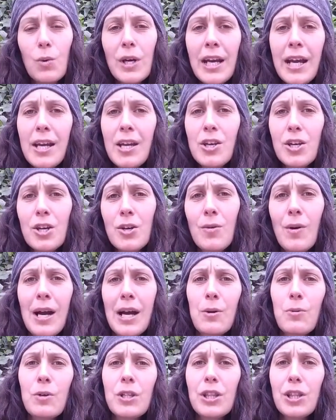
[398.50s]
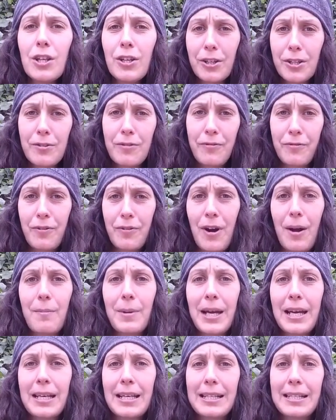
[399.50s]
What I knew I would learn
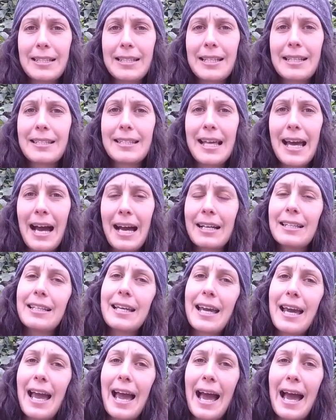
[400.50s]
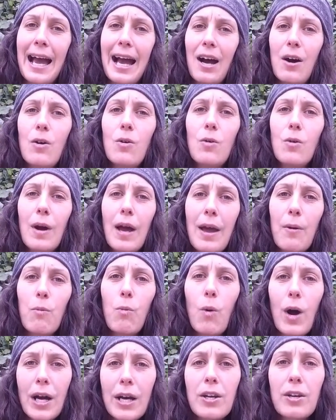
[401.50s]
from it is exactly how
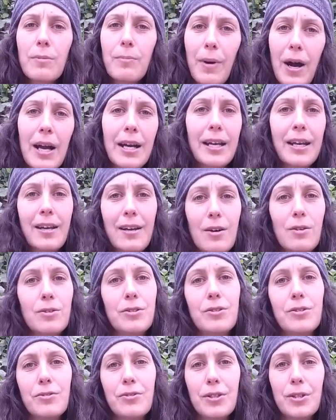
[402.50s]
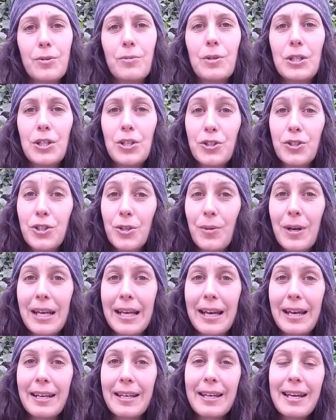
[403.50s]
and what your body goes through when you're doing
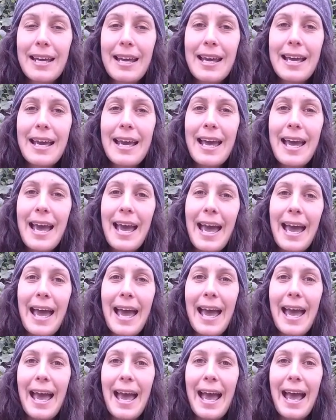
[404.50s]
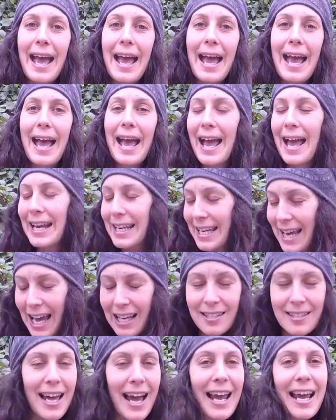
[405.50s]
it. And
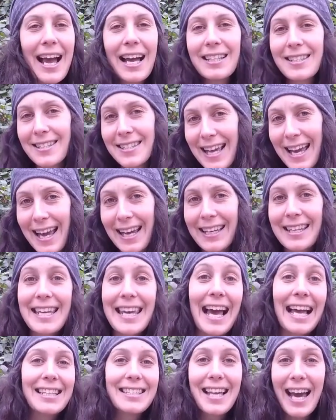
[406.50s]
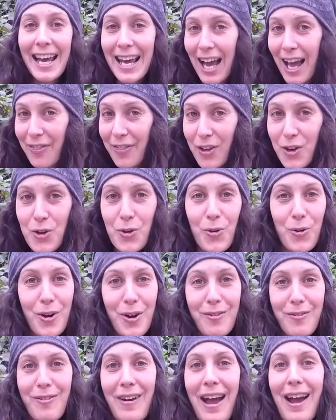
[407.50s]
yes, I got sick. Yes, I got the
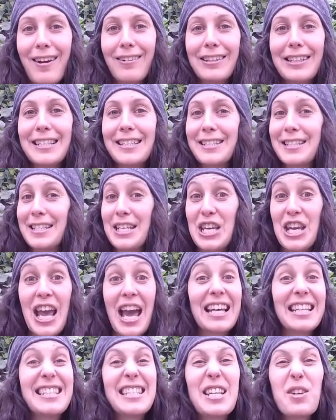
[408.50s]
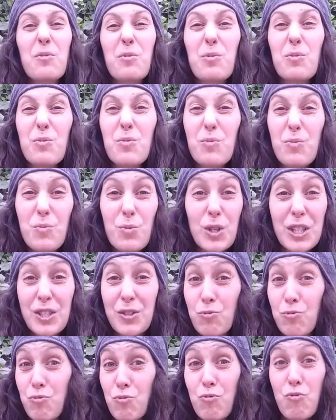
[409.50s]
norovirus. Yes, it
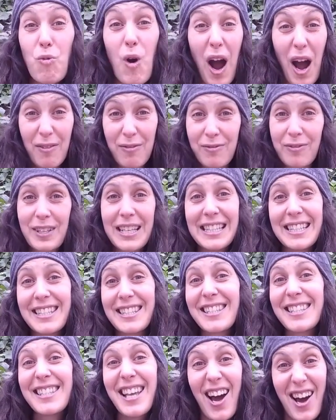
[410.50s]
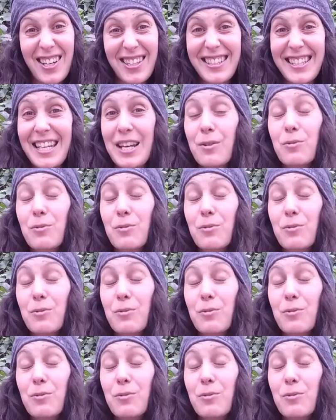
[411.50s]
was rough. It sucked.